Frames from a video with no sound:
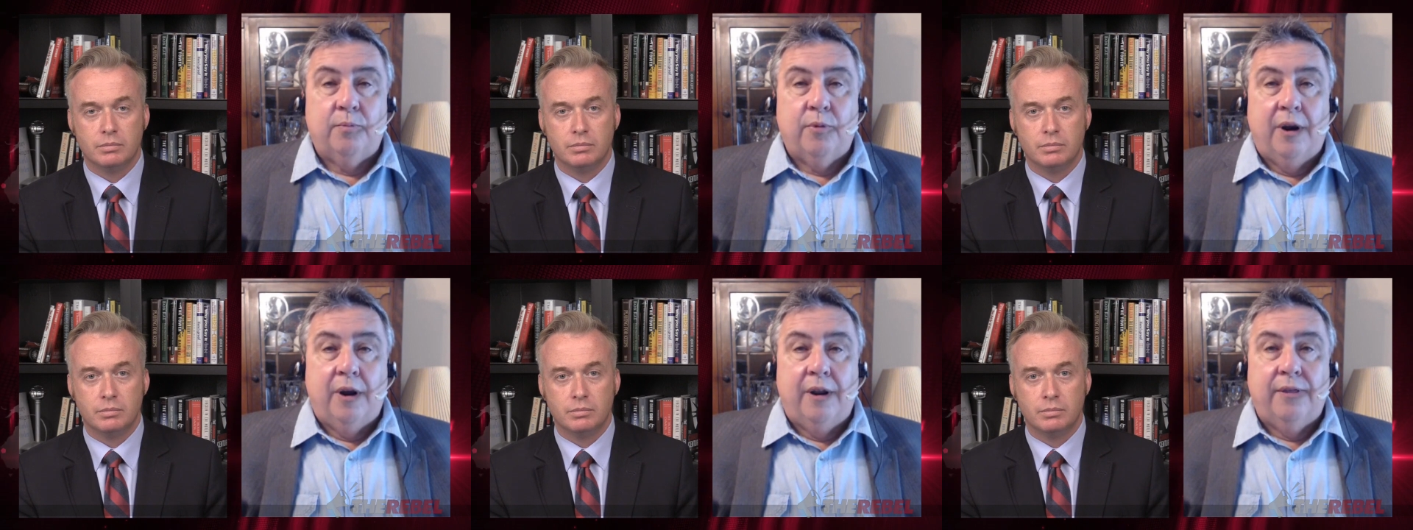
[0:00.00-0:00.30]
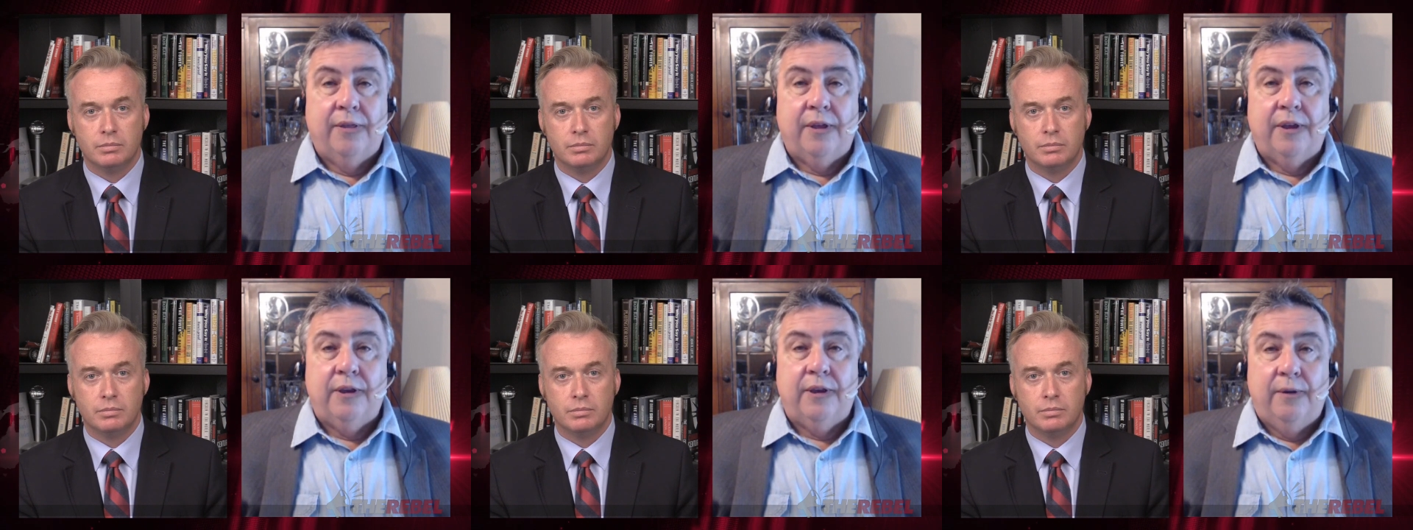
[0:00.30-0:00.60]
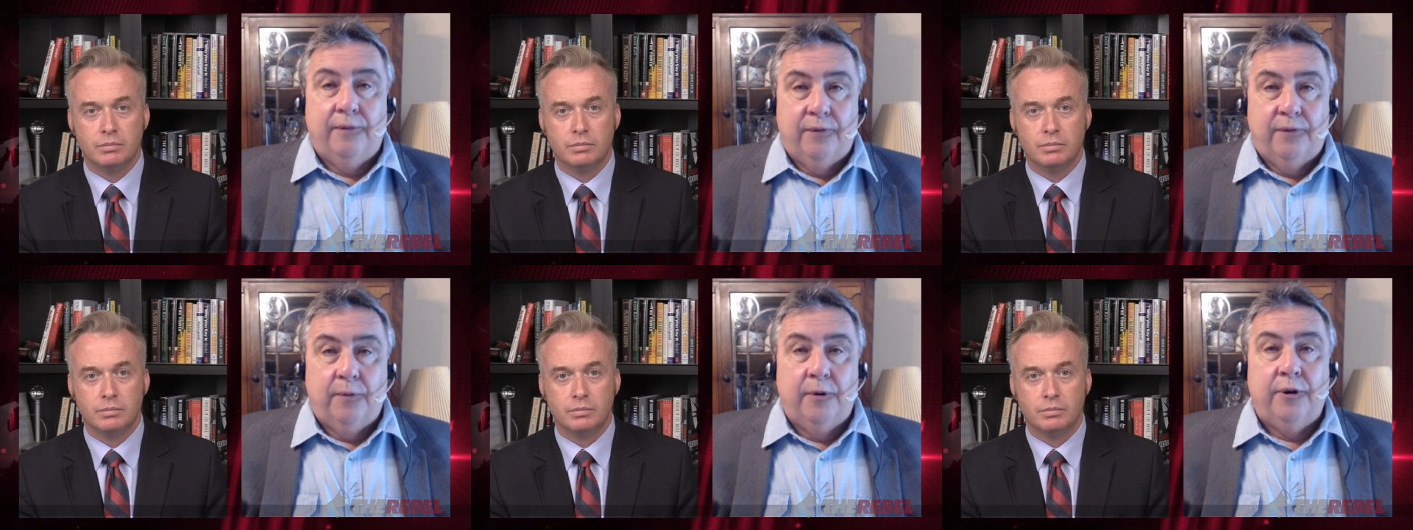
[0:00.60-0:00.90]
Speaker 1: Brian. Thank you
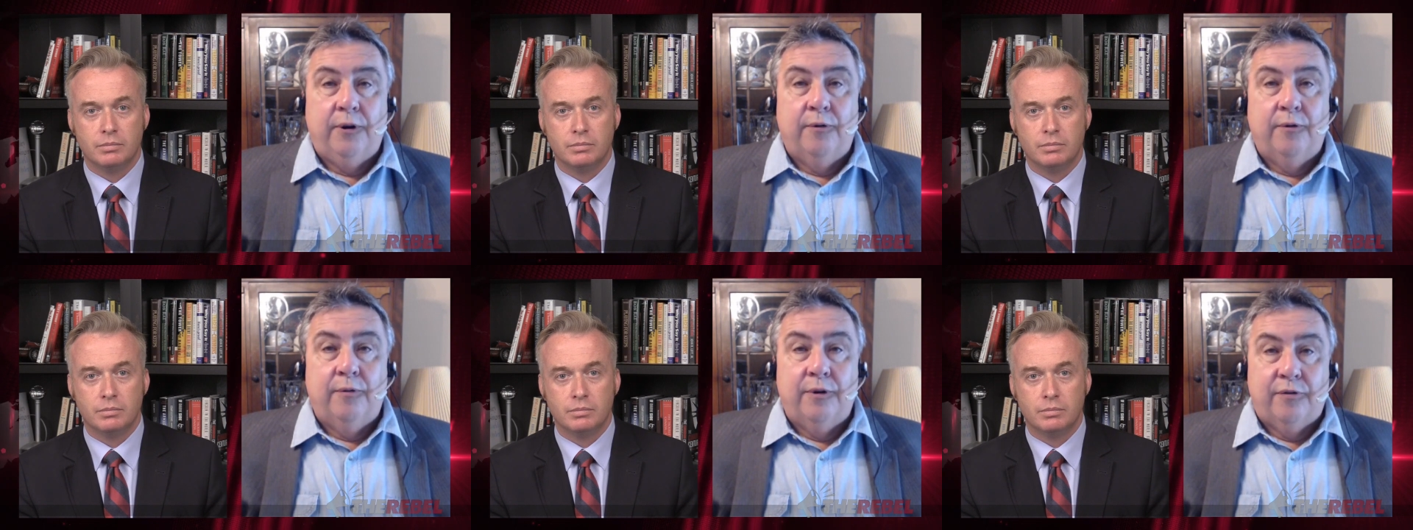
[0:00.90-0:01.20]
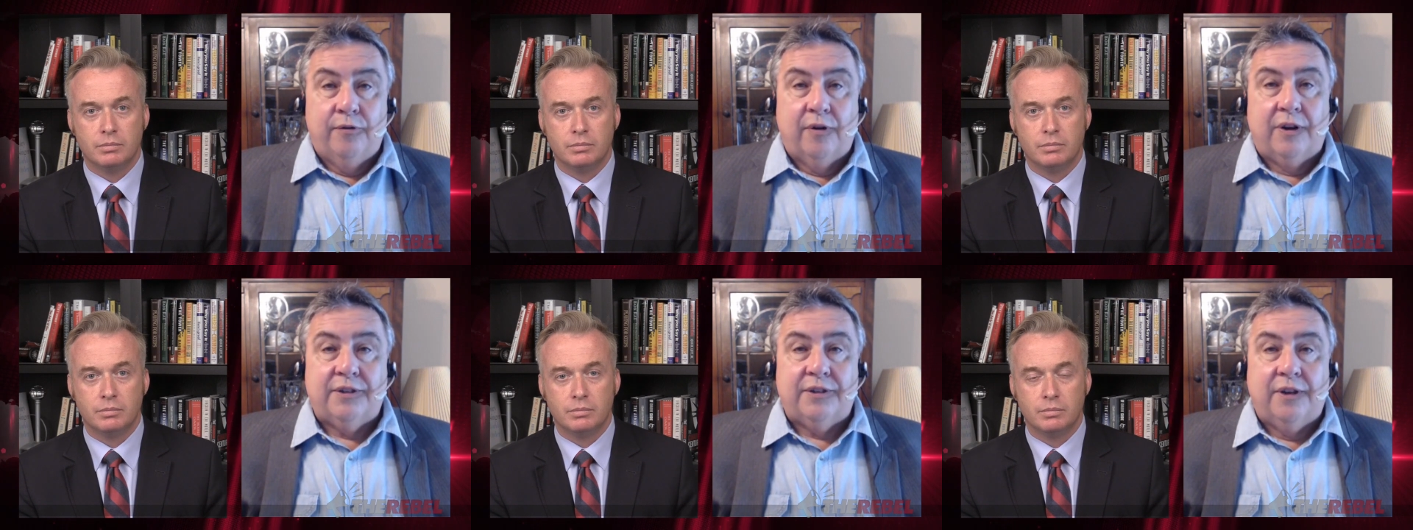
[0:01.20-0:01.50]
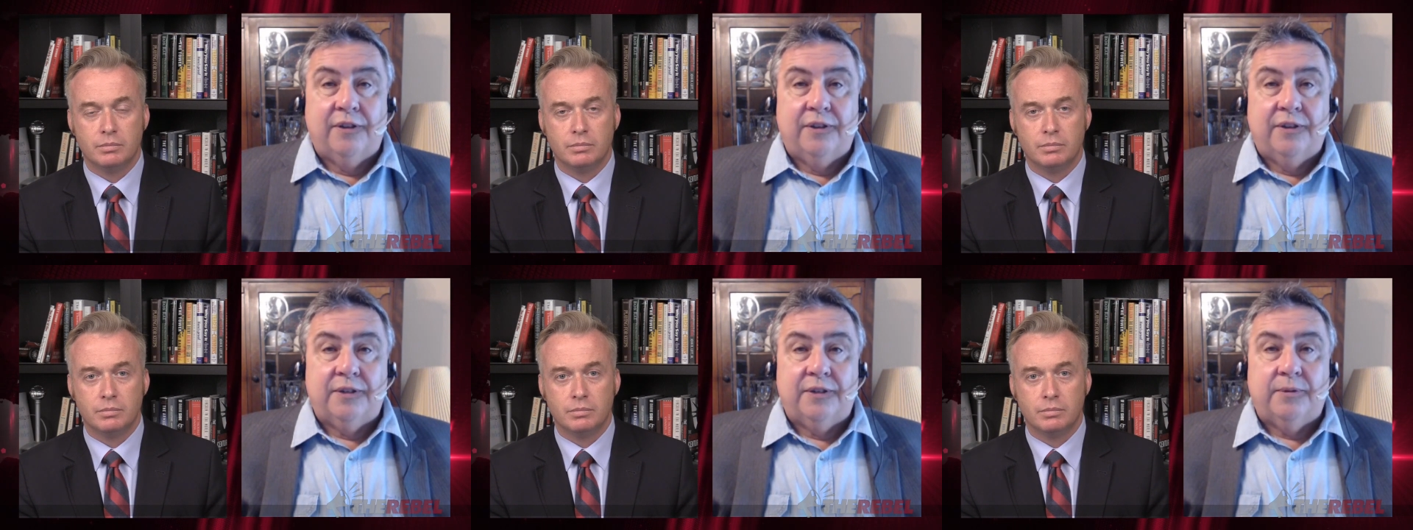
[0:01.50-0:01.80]
for your interest
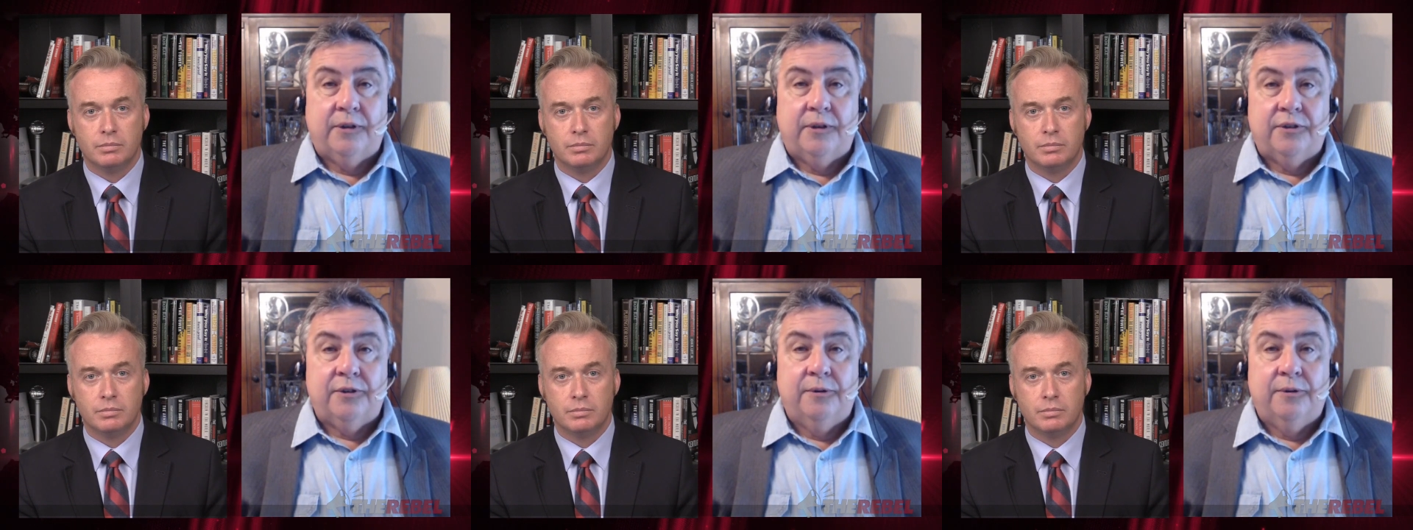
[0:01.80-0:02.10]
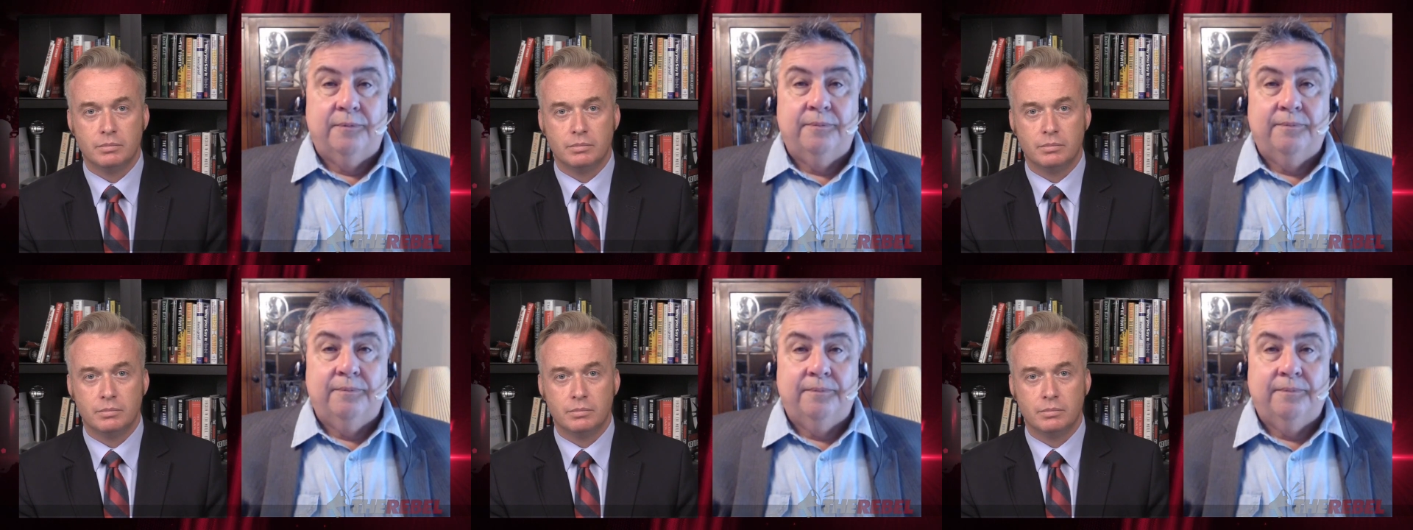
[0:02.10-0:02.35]
in this issue.